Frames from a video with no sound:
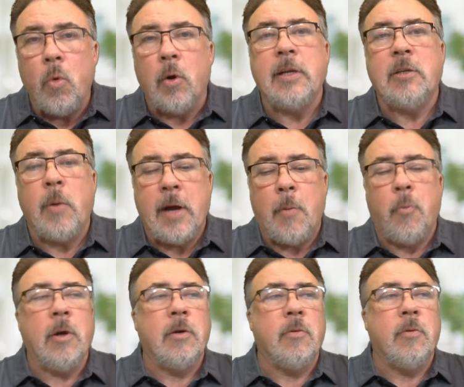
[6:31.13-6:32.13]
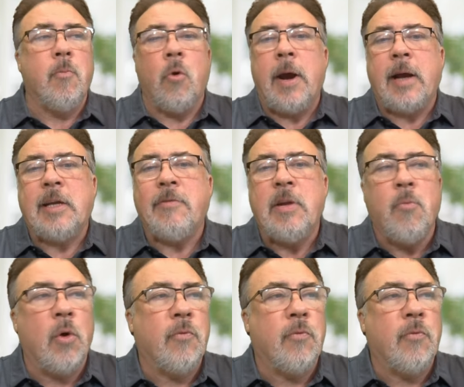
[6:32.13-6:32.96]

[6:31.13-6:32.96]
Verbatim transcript: work its way upward, more activity,